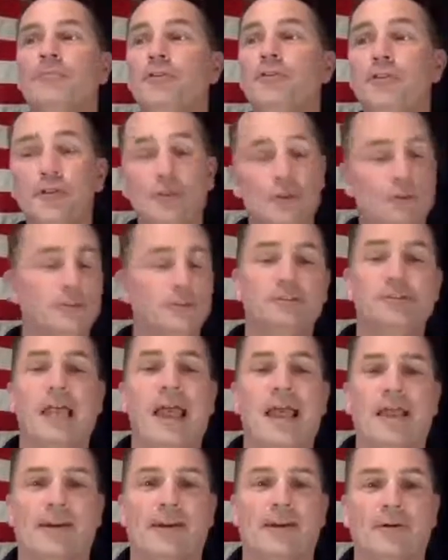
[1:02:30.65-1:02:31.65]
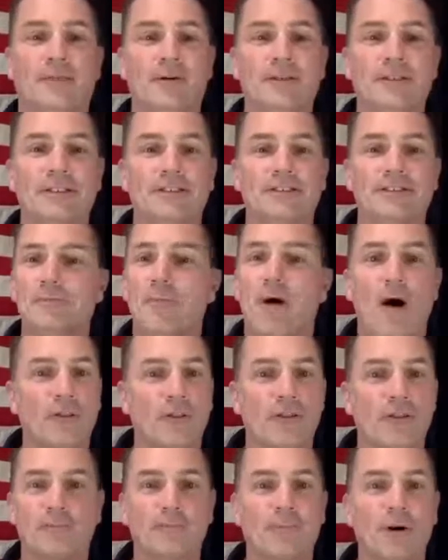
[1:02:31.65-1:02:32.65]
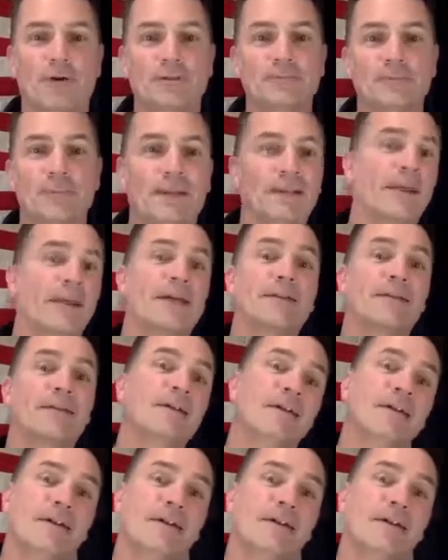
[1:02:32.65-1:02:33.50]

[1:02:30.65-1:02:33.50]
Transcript: huge tanker with these small little boats, being like,